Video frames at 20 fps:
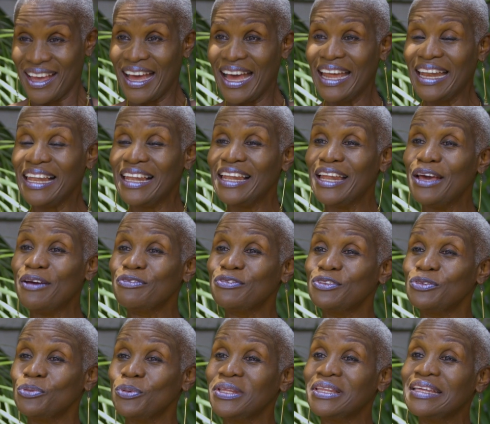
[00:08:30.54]
and
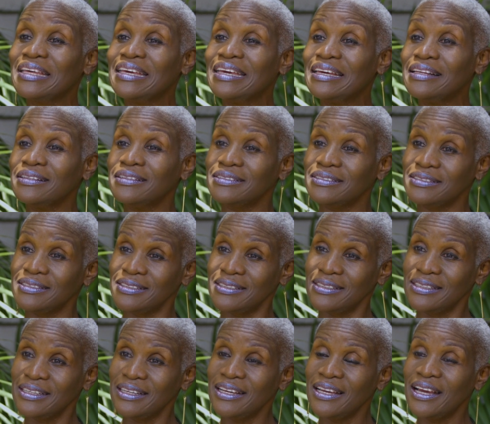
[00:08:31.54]
left with guilt
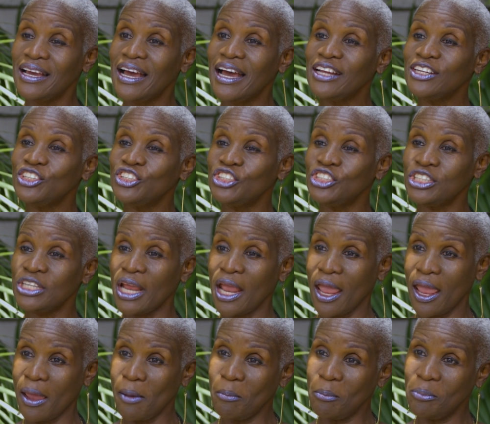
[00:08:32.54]
and
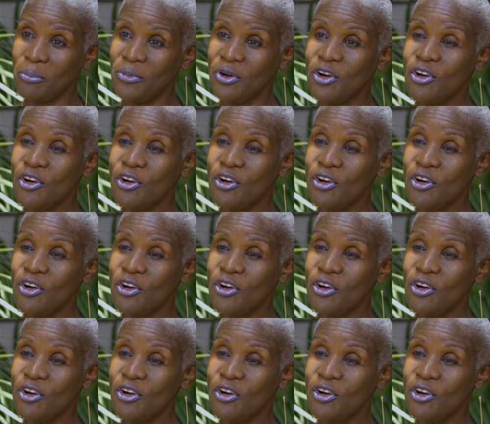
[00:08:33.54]
shame